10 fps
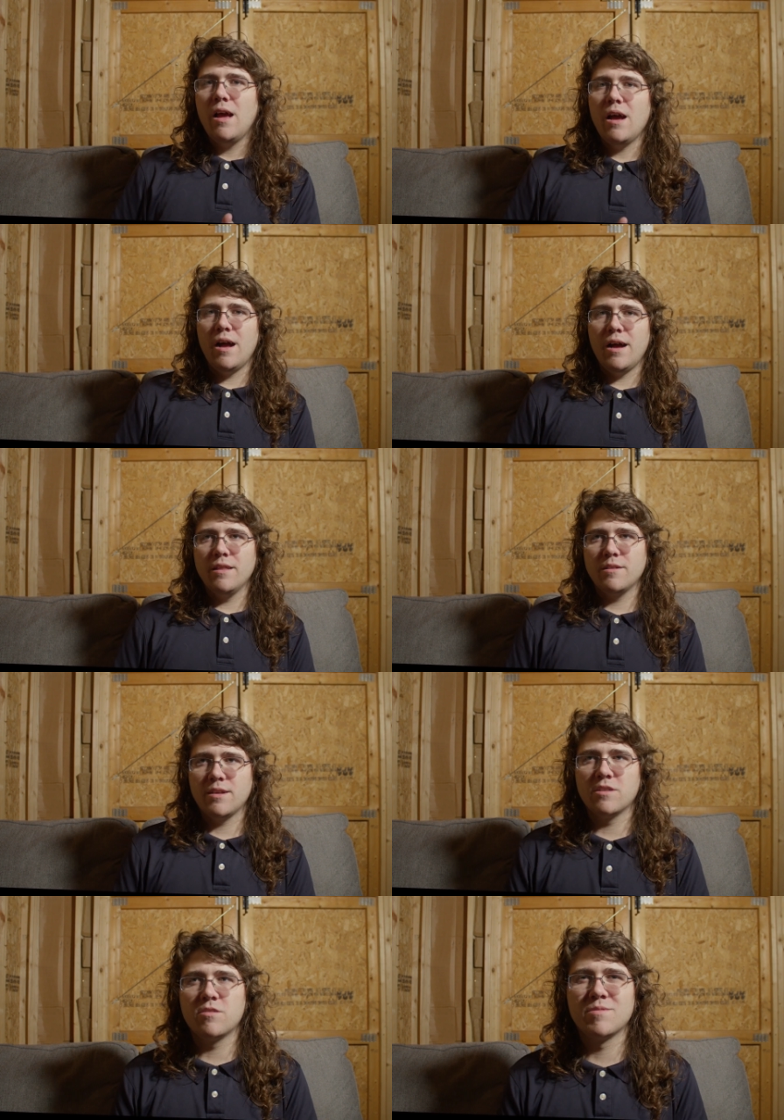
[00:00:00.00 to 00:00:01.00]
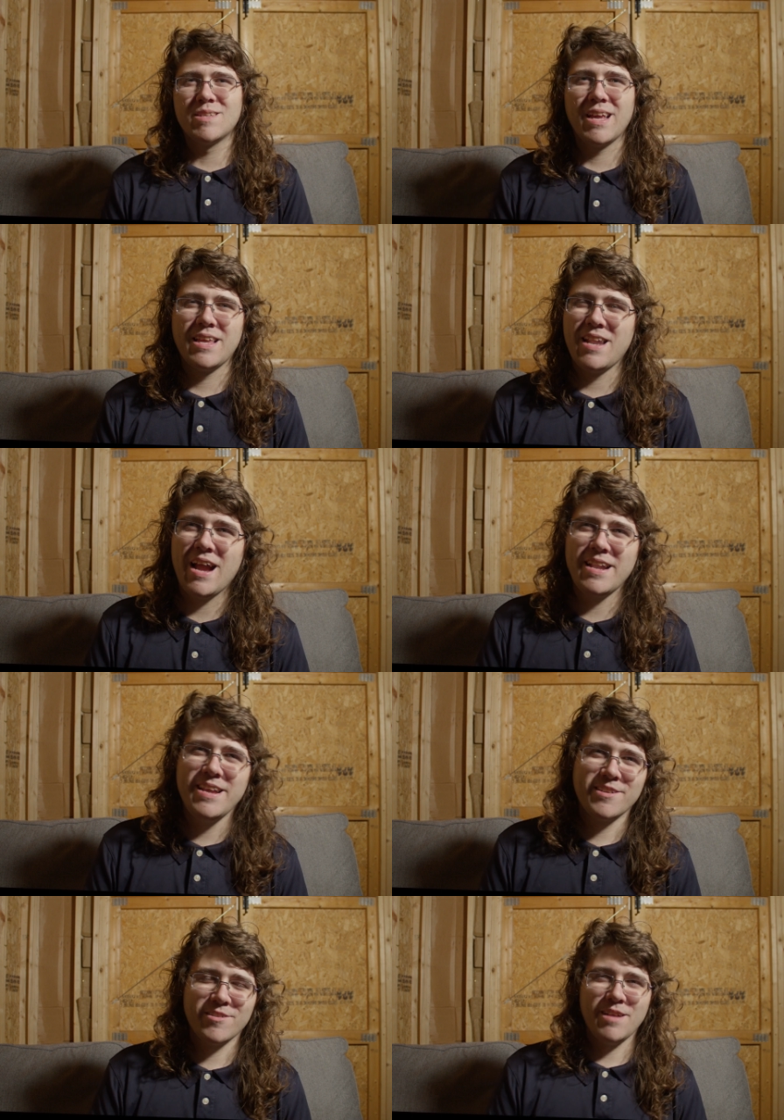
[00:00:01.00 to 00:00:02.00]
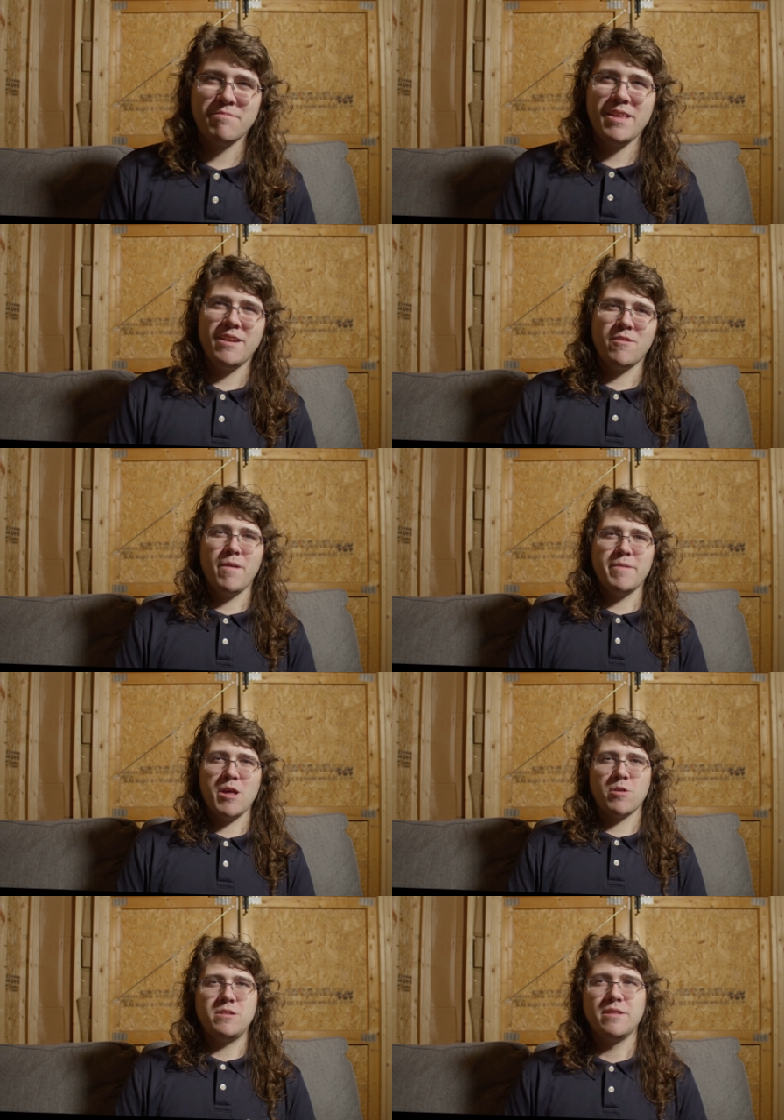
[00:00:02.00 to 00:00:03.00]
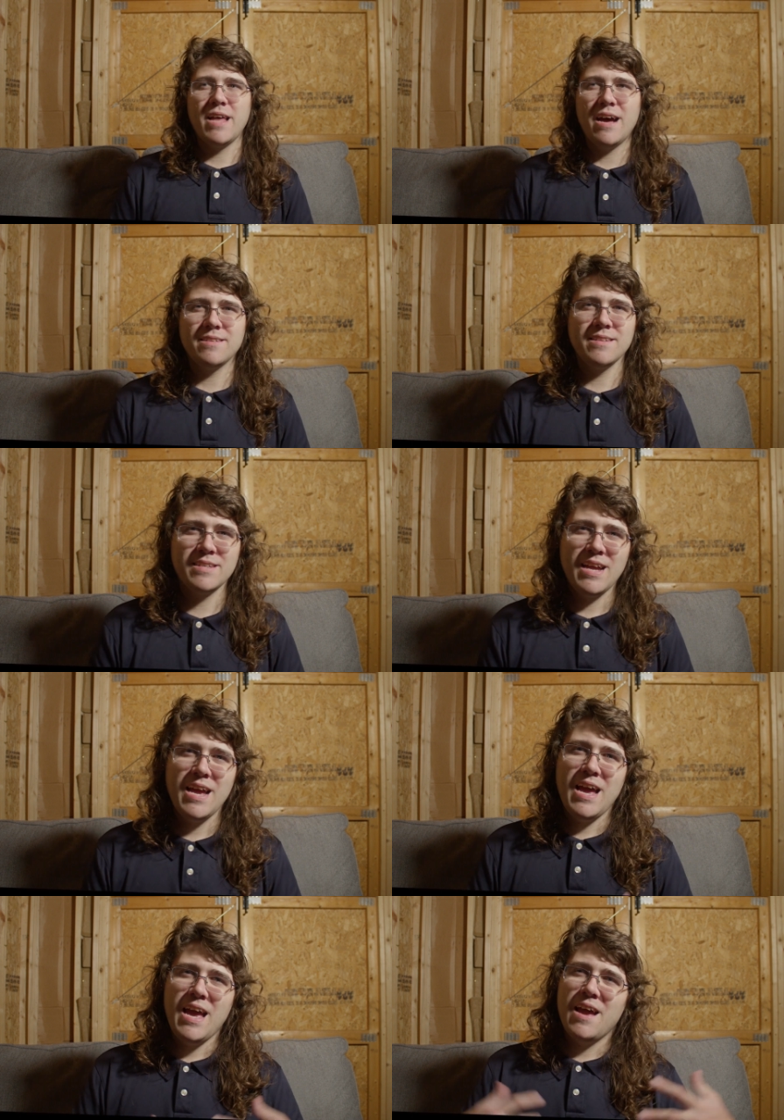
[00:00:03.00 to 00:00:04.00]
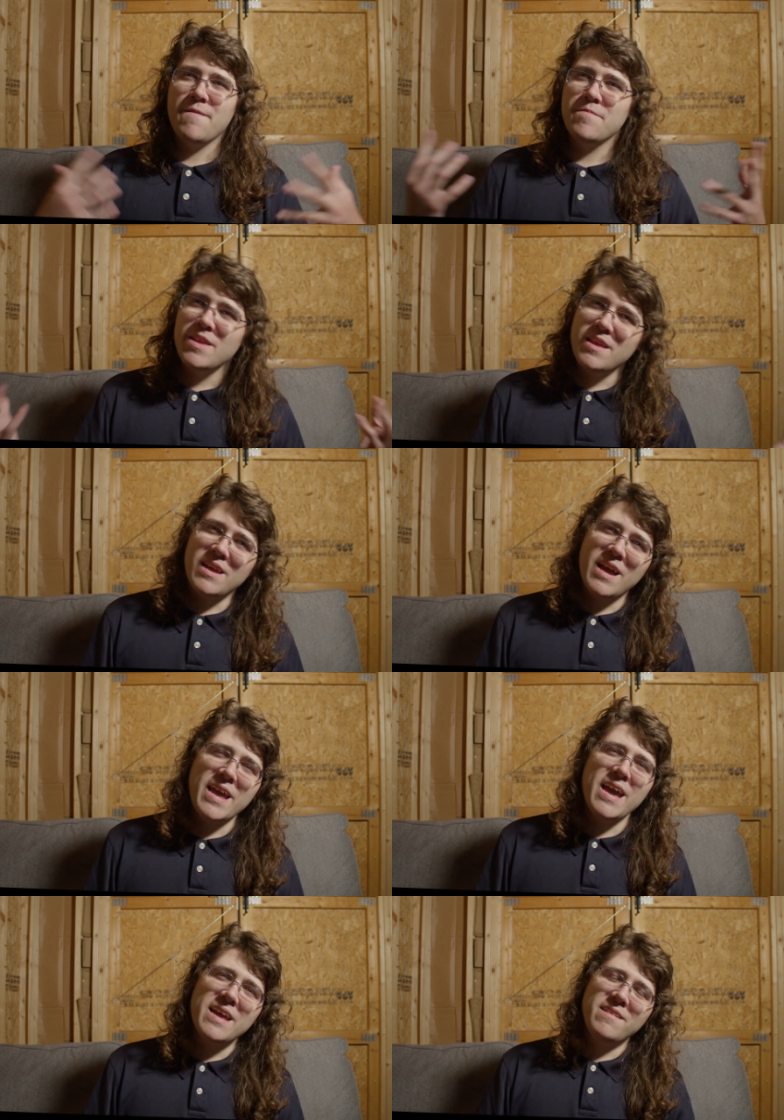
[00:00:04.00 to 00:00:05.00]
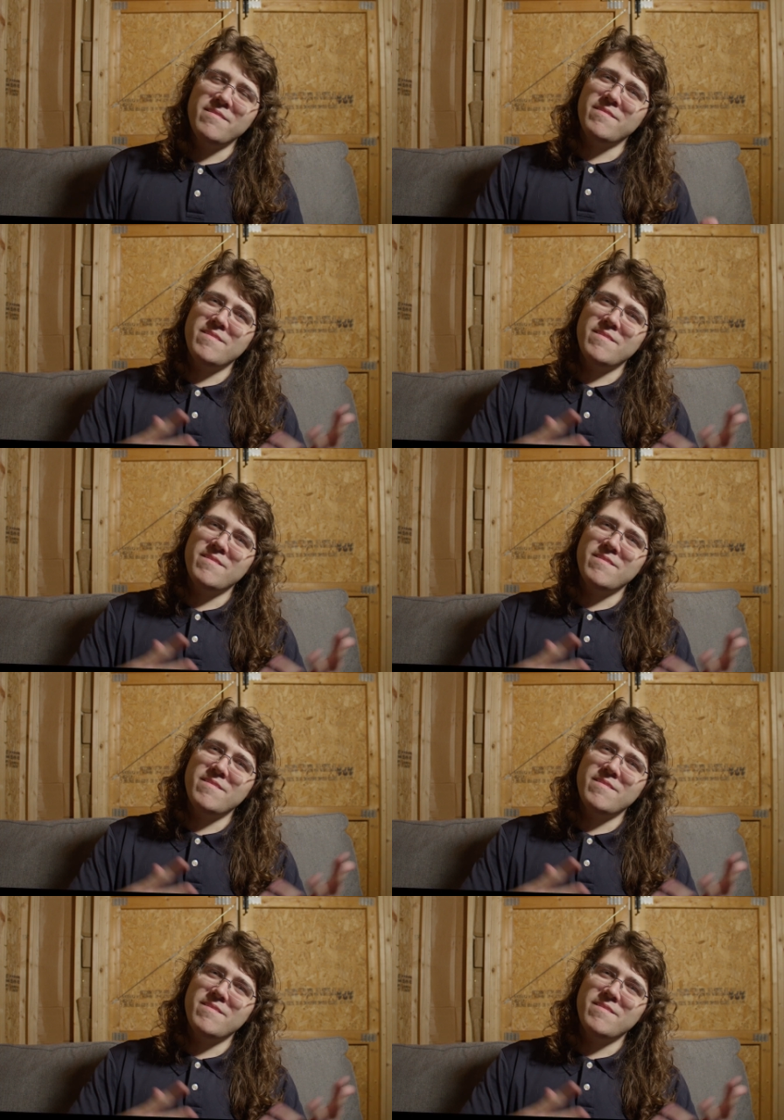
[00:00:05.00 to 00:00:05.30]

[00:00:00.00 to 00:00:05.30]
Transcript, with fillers: Uh, looks like it's from like the 90s or something, or maybe the early 2000s. Again,